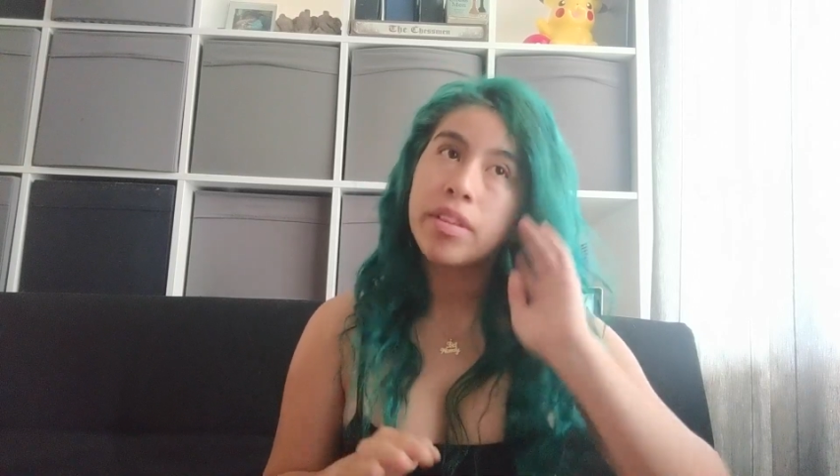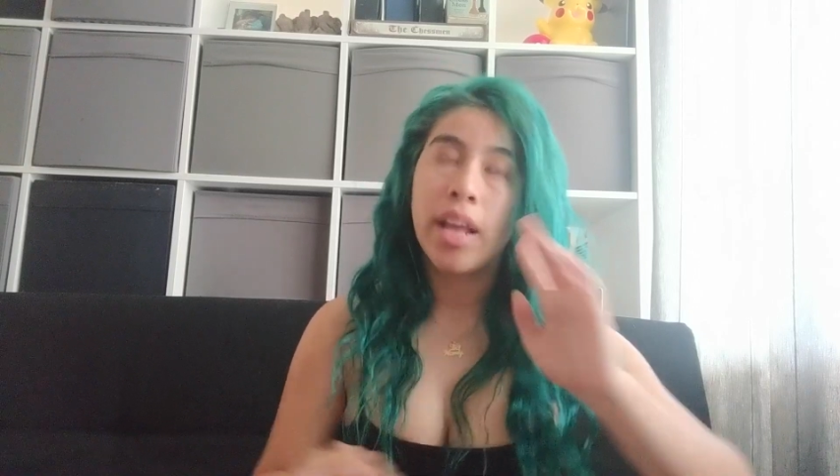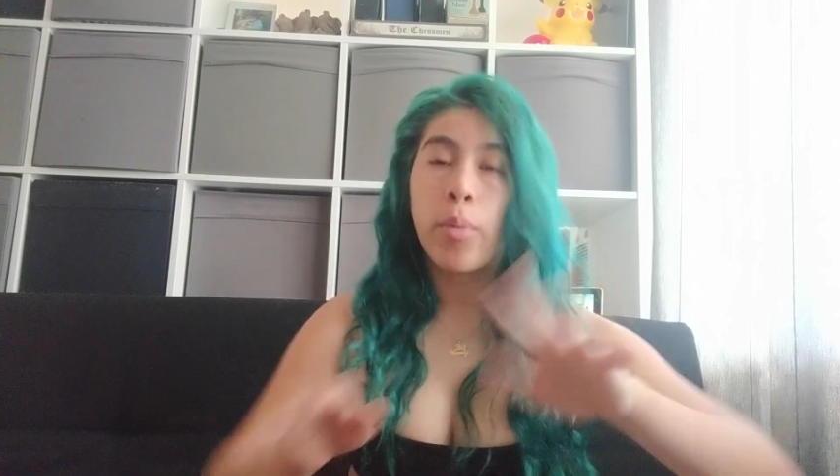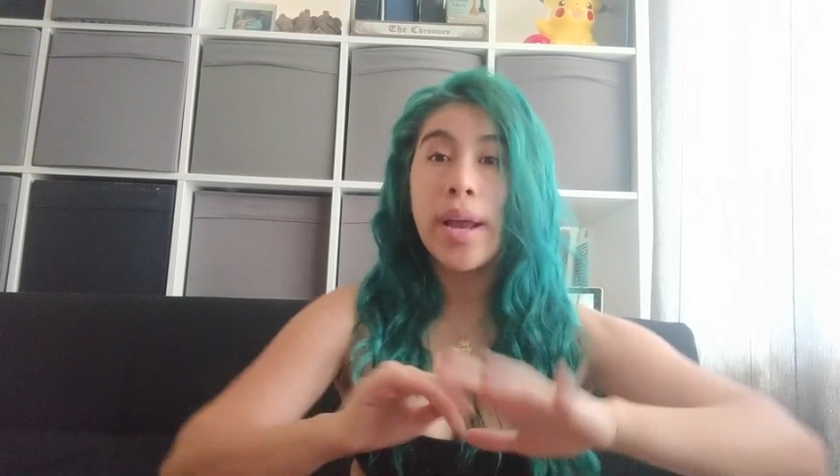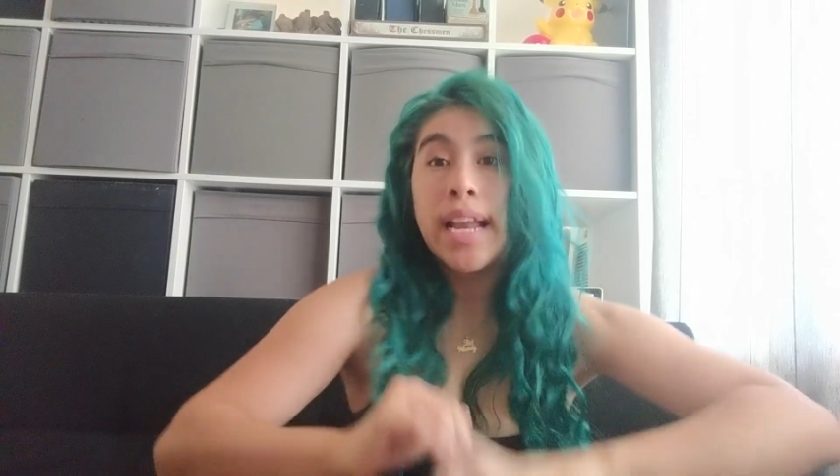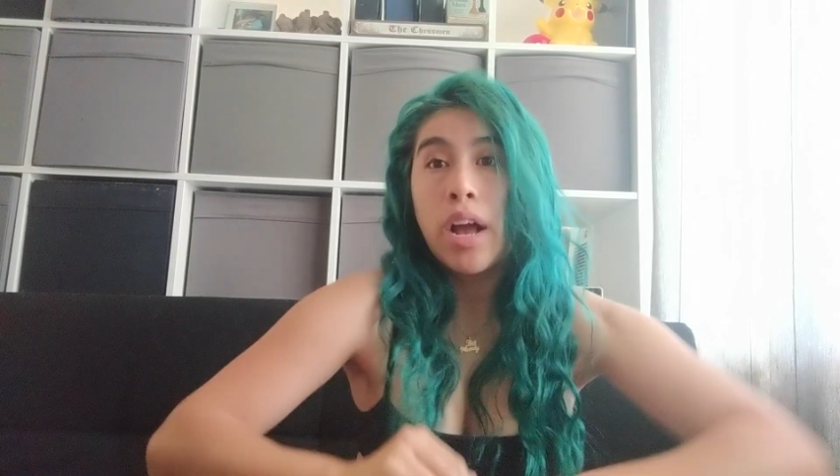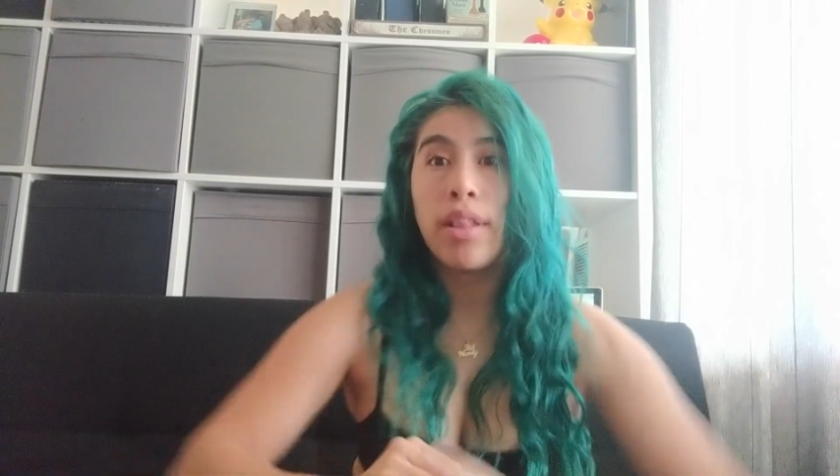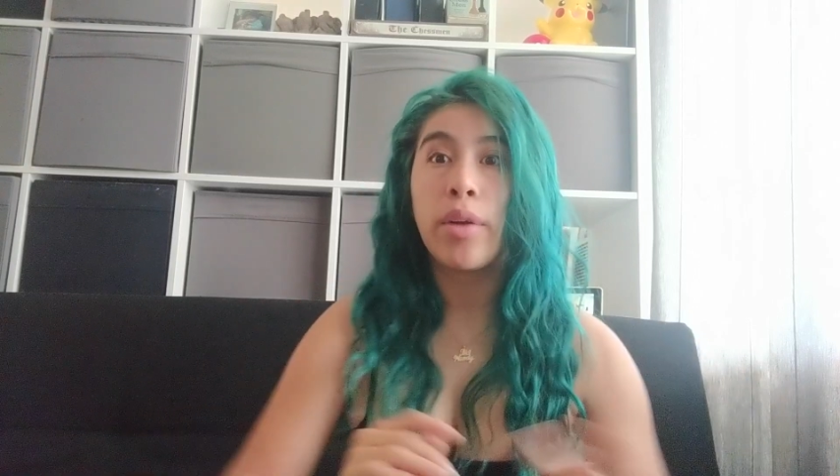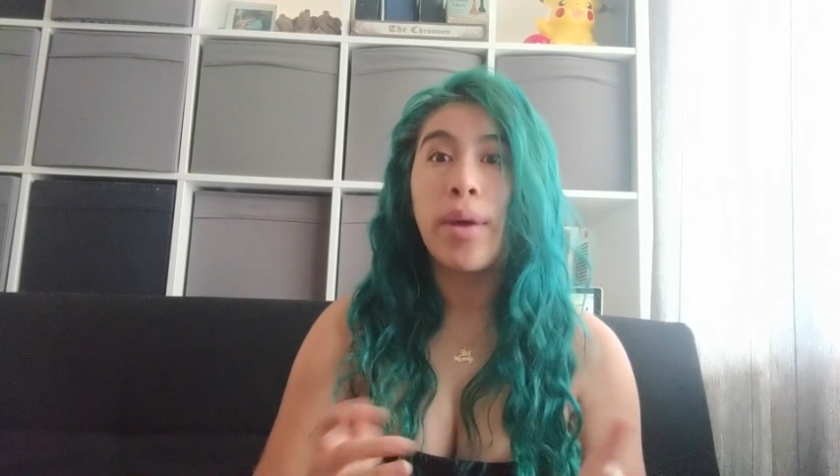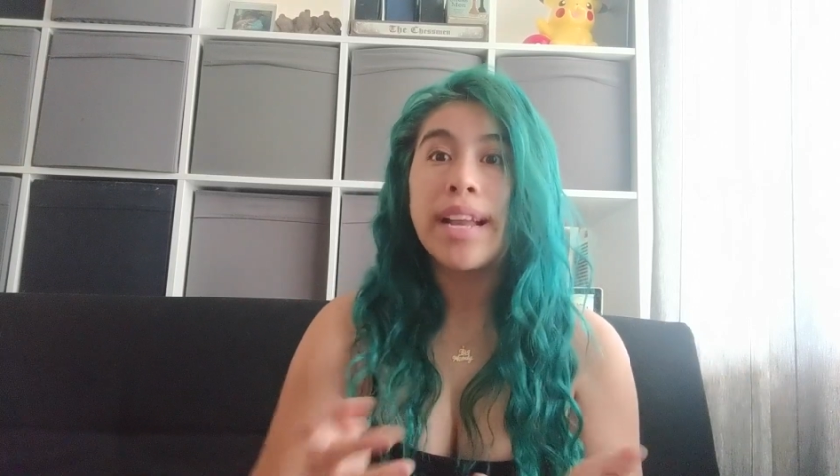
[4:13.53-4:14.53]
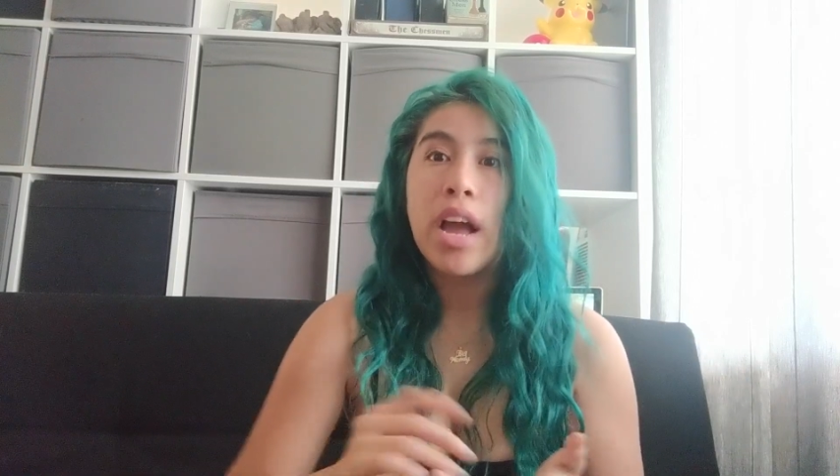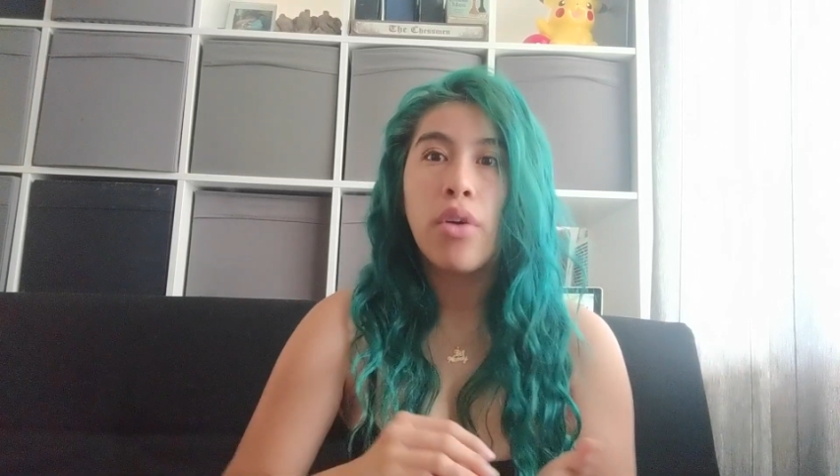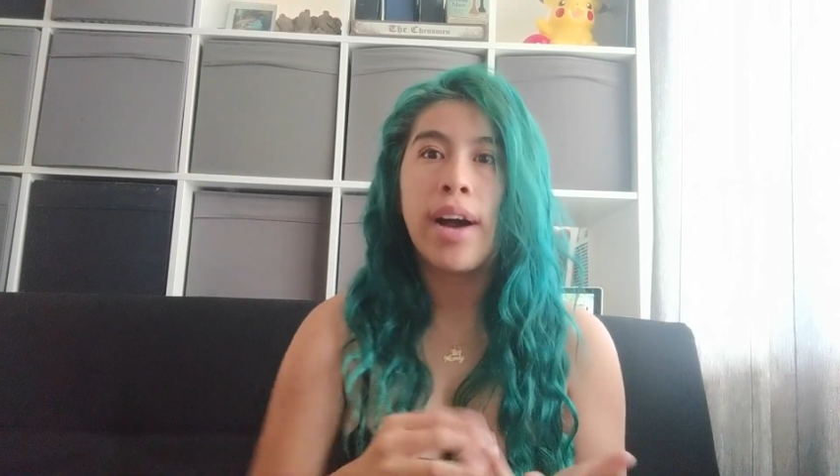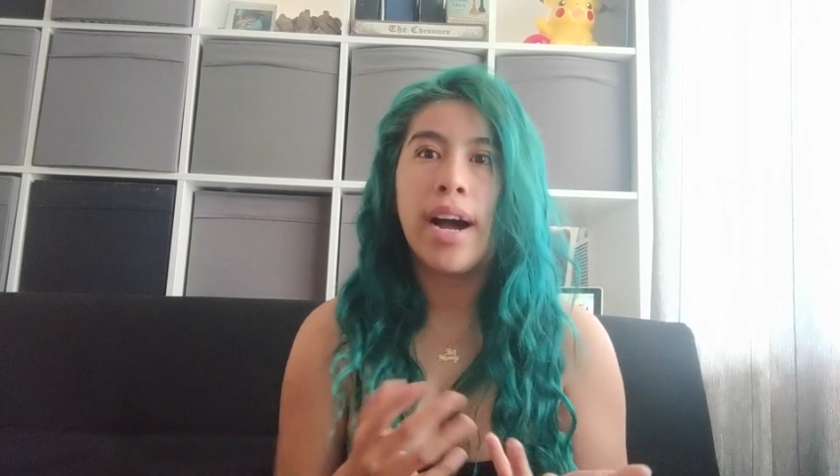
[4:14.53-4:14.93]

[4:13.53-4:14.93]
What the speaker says: Like right now,